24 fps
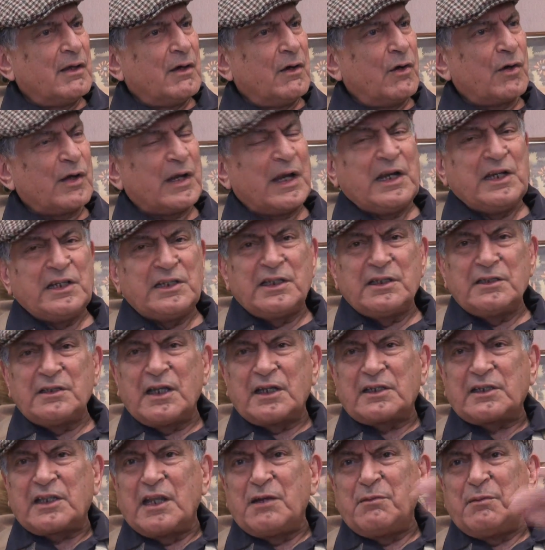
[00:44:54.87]
or anything
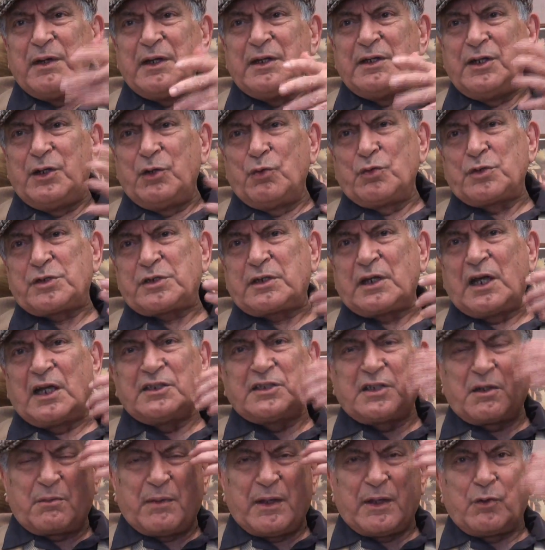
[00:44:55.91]
that can be induced
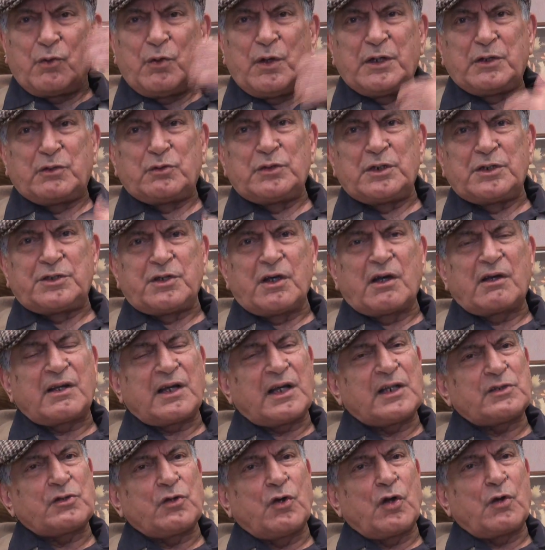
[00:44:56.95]
either by going to the
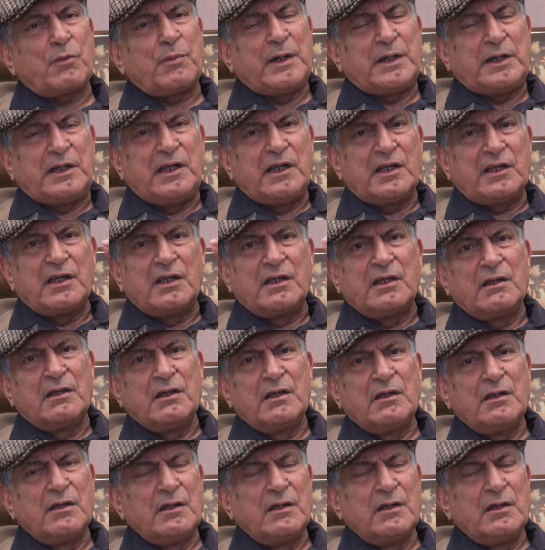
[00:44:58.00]
chakras or by taking